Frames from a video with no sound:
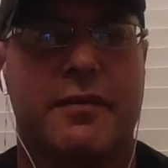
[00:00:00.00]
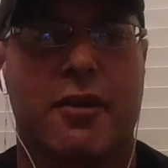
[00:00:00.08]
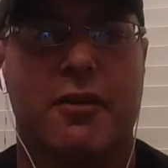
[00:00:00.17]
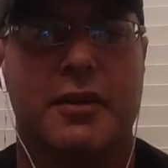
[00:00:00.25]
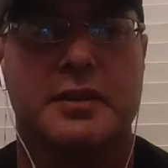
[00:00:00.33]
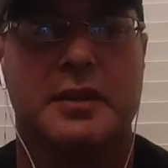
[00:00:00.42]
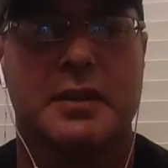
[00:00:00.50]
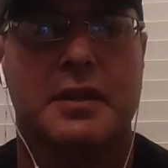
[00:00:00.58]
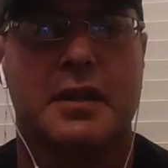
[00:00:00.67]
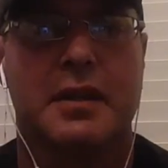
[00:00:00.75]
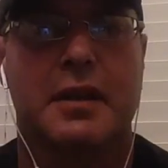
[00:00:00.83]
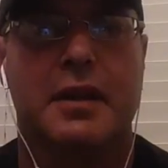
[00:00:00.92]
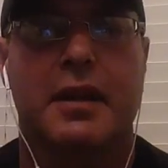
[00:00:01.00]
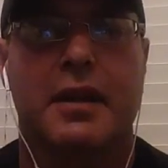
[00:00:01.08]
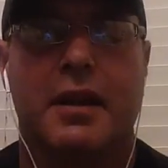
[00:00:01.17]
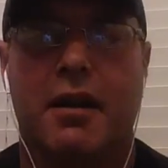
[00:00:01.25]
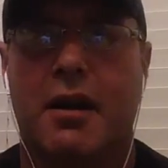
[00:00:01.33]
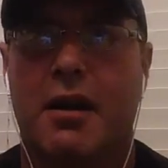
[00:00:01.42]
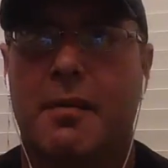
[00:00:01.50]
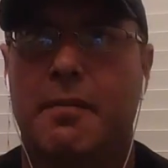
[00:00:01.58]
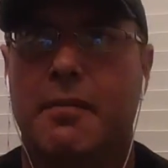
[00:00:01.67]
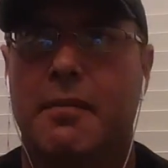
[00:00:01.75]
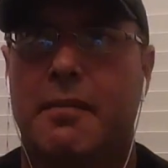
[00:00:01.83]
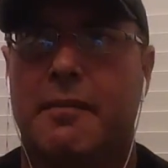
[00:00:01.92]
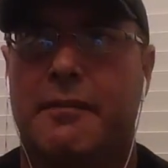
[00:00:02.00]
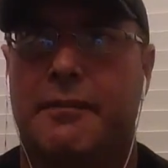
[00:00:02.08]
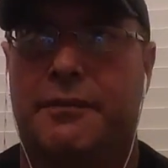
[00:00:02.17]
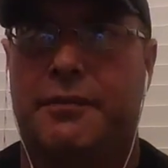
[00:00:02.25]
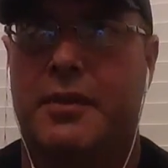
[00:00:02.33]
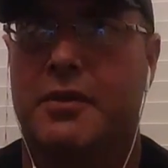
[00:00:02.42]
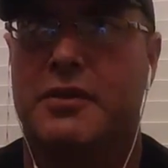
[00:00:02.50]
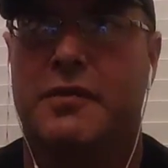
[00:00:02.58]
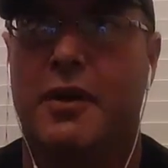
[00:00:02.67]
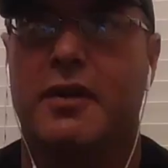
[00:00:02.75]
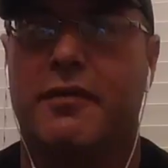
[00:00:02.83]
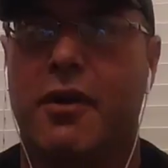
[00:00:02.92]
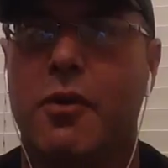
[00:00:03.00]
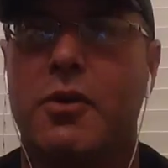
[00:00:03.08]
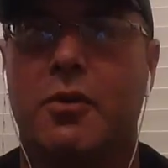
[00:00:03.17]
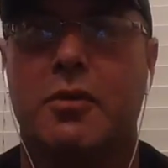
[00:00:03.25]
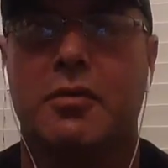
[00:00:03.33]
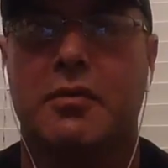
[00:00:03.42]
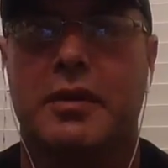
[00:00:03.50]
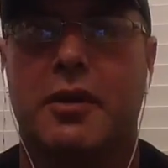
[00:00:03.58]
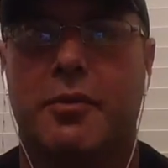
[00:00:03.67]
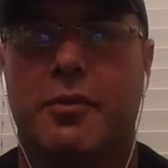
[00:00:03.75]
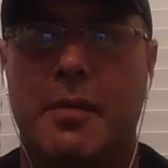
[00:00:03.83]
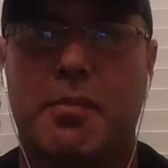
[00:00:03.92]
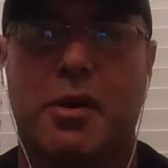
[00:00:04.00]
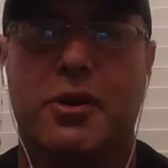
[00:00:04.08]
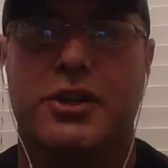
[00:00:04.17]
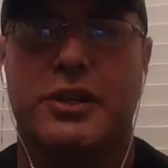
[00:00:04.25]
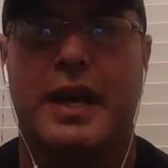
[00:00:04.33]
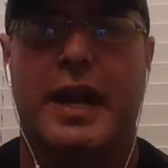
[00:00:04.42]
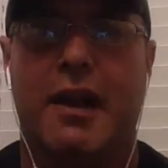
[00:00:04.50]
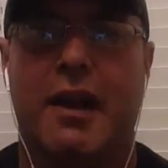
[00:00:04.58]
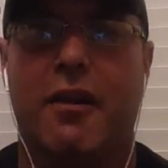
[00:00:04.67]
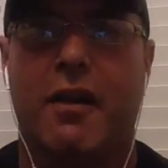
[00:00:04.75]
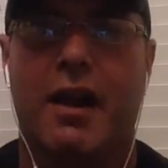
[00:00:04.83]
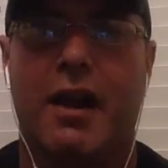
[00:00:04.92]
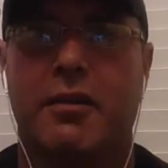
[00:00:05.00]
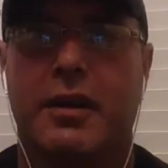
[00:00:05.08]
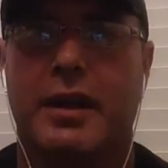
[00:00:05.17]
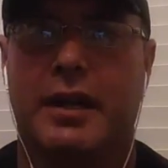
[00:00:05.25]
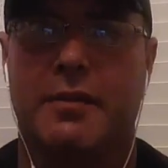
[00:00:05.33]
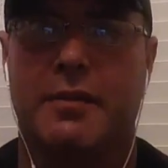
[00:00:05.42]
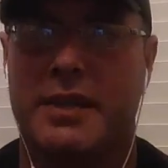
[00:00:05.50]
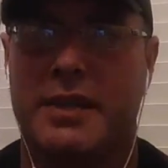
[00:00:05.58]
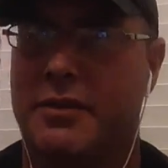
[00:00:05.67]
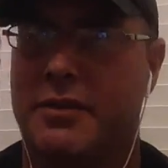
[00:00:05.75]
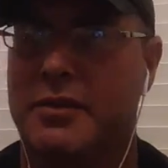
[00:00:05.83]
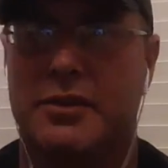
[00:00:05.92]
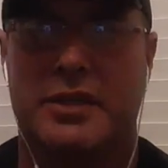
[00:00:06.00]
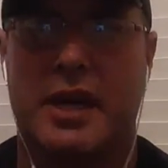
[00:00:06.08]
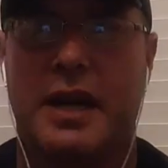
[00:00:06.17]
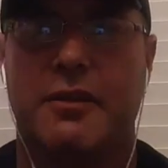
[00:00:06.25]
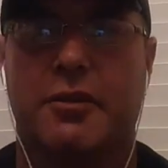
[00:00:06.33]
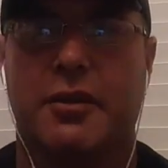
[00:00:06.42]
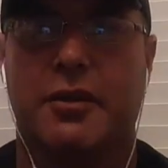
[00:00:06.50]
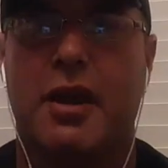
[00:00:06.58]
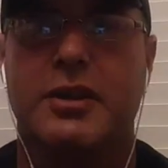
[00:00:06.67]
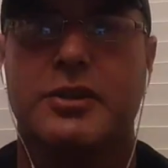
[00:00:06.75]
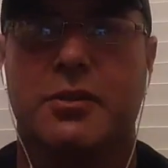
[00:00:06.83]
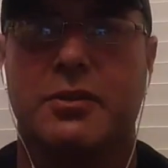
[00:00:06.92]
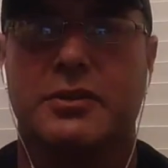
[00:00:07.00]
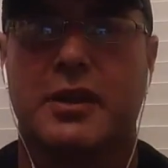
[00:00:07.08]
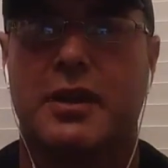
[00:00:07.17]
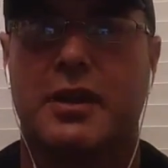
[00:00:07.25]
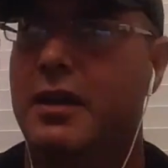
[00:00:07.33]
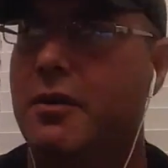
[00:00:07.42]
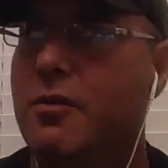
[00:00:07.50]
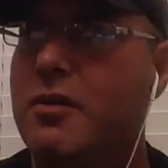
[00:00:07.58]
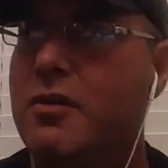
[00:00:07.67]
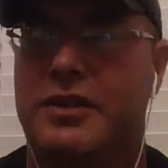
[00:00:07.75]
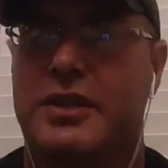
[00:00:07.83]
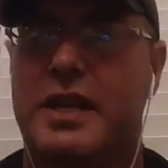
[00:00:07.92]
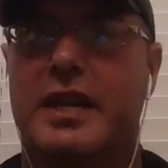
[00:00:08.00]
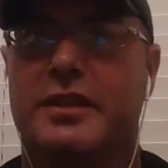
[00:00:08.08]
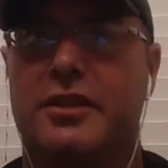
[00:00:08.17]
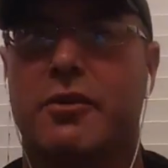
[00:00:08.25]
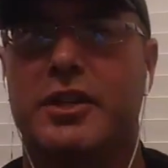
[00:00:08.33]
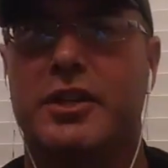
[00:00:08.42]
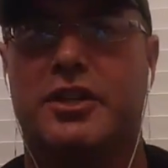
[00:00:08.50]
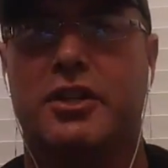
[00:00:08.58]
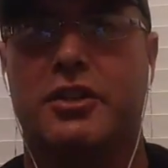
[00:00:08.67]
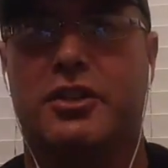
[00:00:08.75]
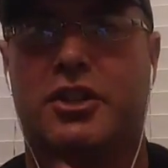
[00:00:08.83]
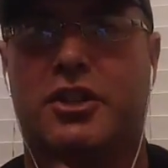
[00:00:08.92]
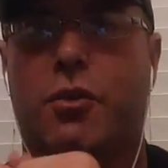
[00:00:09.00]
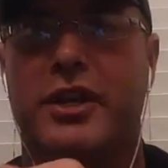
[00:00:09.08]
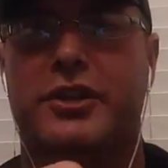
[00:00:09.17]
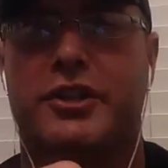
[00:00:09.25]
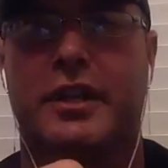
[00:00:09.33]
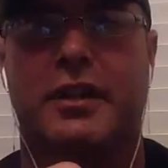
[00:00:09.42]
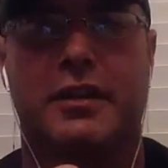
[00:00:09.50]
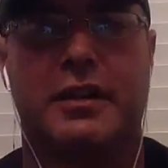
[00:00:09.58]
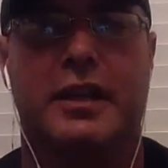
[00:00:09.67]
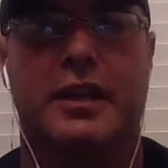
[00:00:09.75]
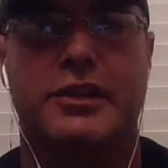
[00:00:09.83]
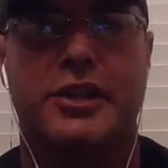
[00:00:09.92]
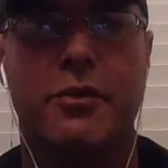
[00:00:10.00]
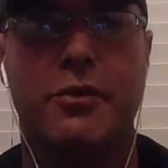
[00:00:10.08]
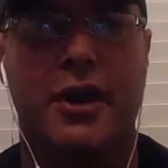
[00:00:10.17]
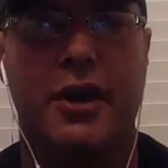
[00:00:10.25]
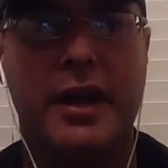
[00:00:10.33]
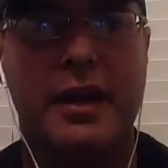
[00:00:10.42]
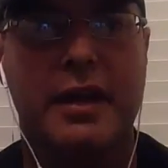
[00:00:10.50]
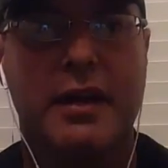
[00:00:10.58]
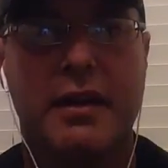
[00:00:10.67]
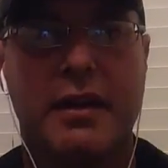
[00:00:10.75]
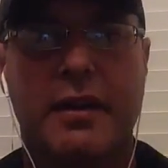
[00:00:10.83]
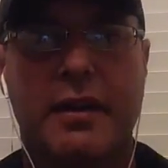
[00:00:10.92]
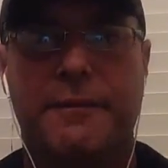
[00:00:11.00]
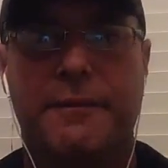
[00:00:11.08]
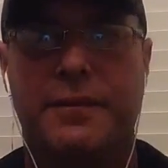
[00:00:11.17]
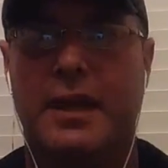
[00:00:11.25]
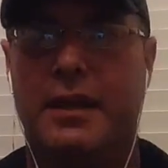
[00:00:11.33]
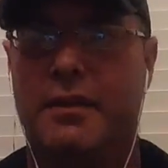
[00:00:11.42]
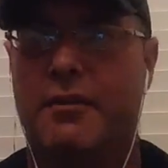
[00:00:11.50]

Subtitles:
Curtis. They're just very vocal, you know, when they push that air out and it comes out through those tiny little nostrils. Well, if the snake is always squished in a donut and